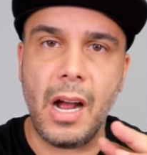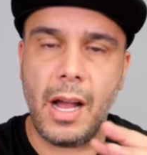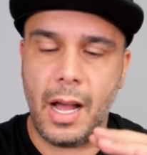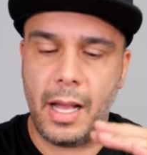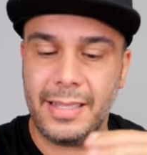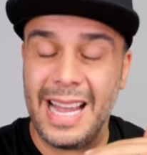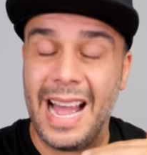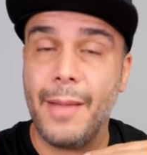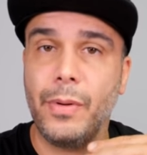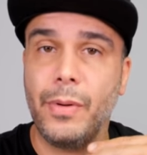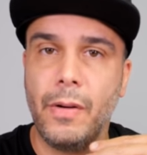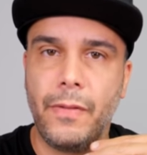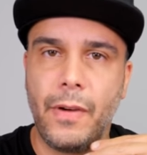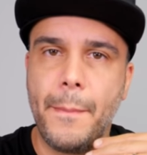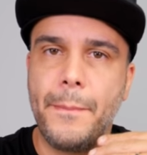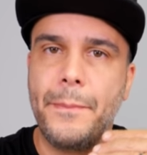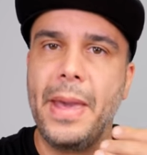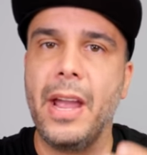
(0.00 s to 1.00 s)
It's just
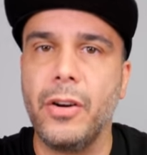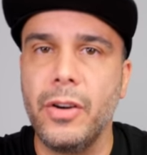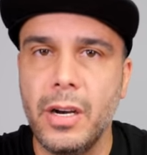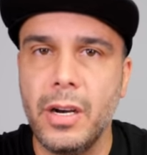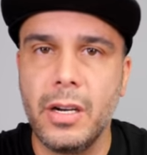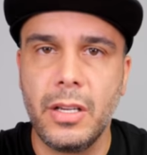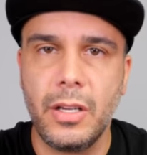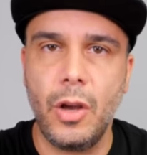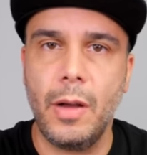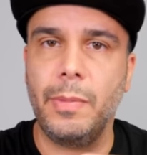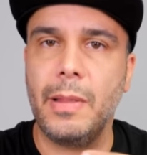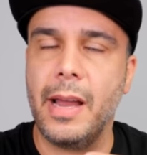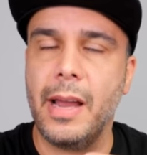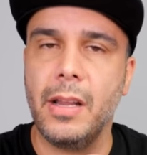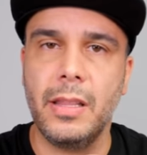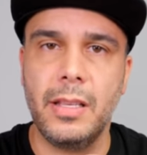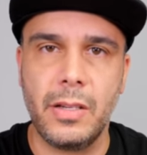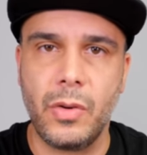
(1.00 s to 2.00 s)
you know, just to remove
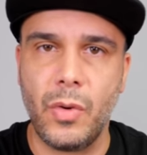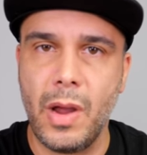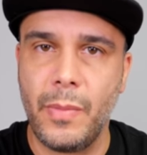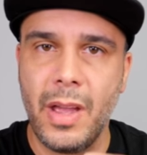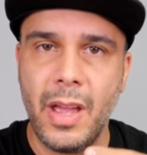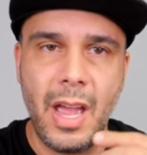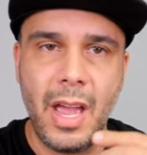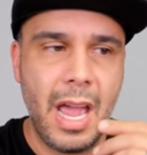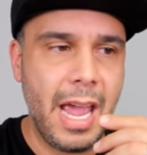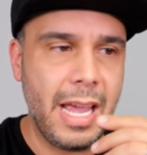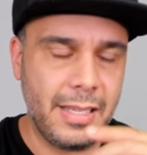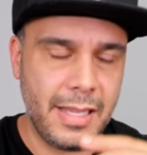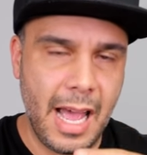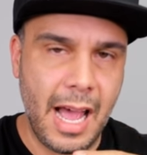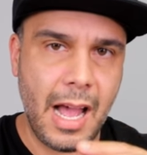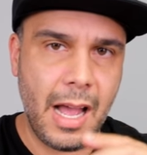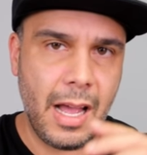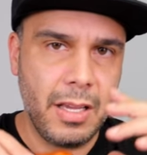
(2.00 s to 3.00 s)
the ink. You have to
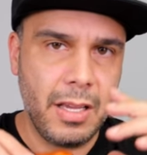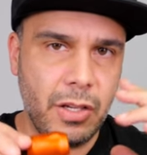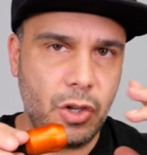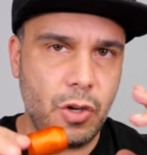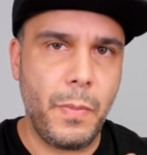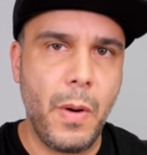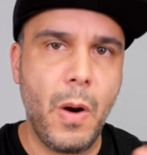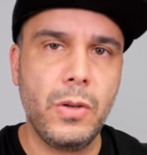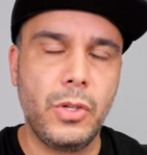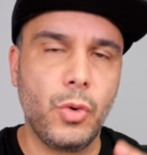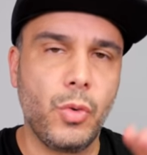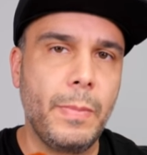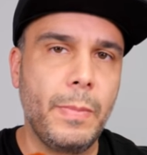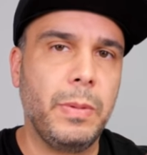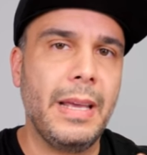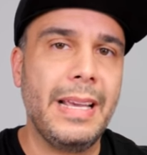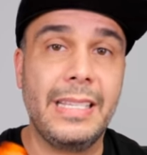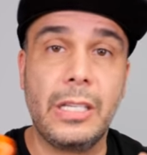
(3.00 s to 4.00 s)
remove the ink. You don't want
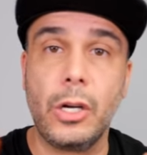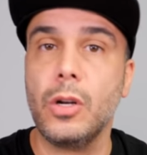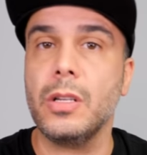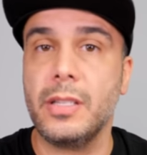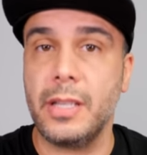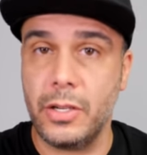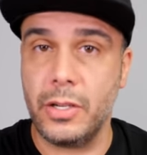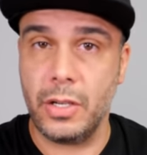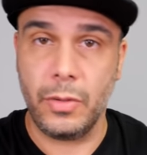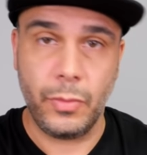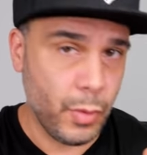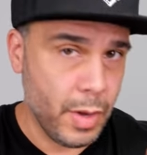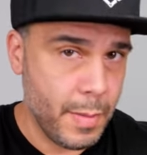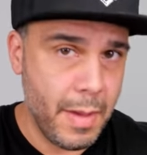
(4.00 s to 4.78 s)
the ink to sit there.